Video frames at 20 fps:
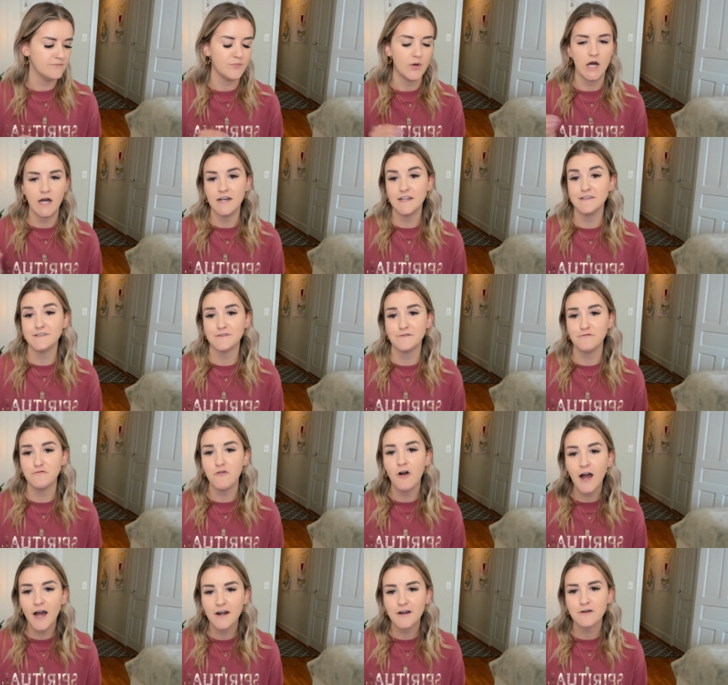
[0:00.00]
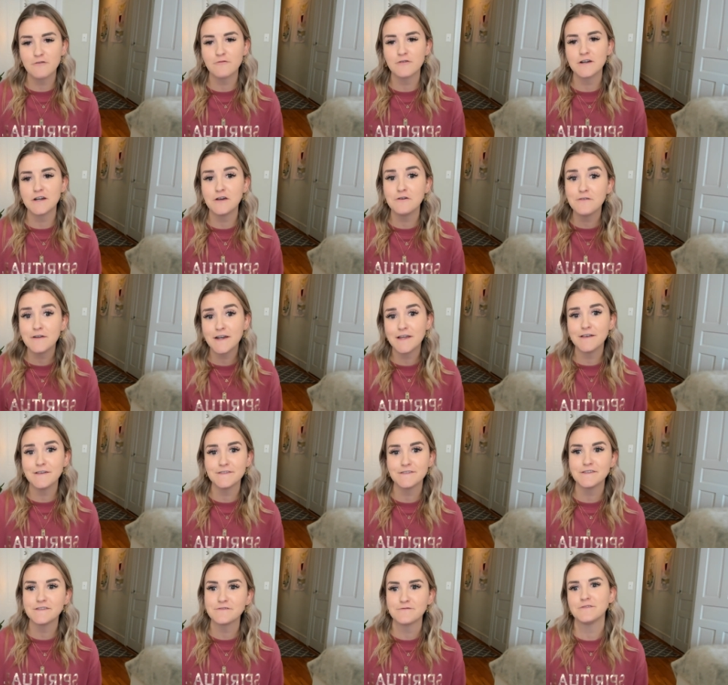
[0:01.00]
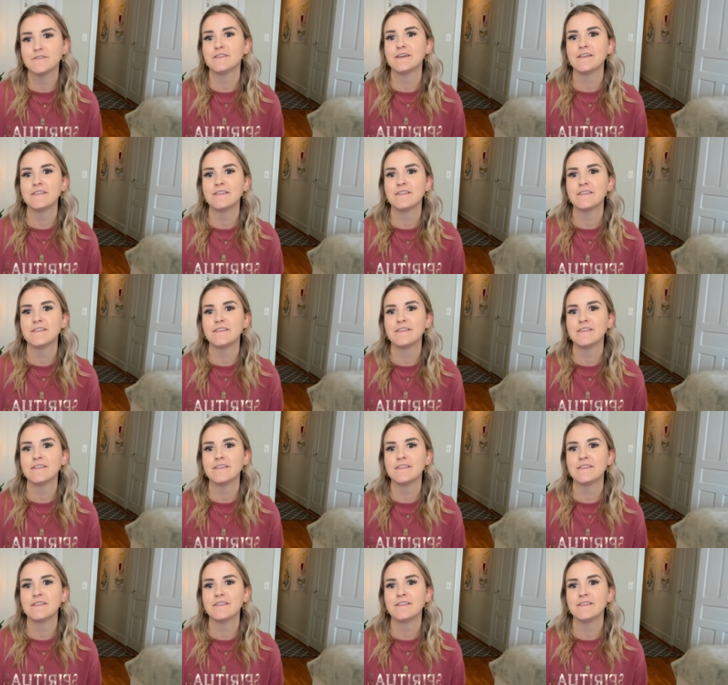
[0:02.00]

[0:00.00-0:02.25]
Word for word: bodies of water where no one else is really